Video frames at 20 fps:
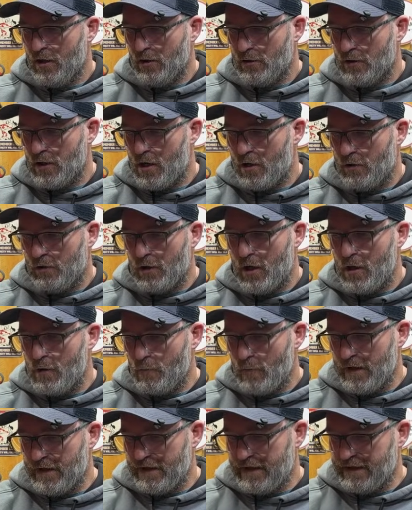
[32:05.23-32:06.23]

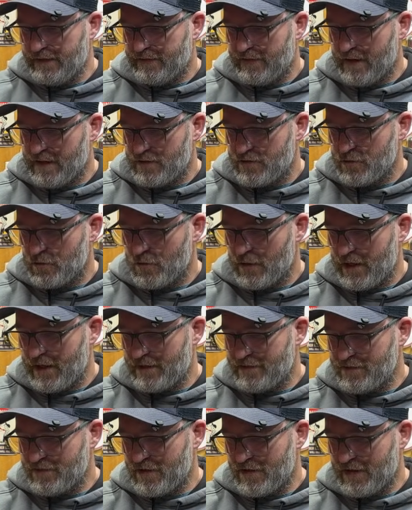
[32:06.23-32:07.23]
Long way to get to that short
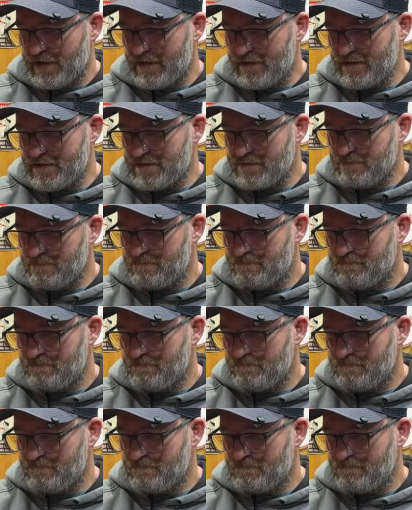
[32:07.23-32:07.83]
answer, I guess.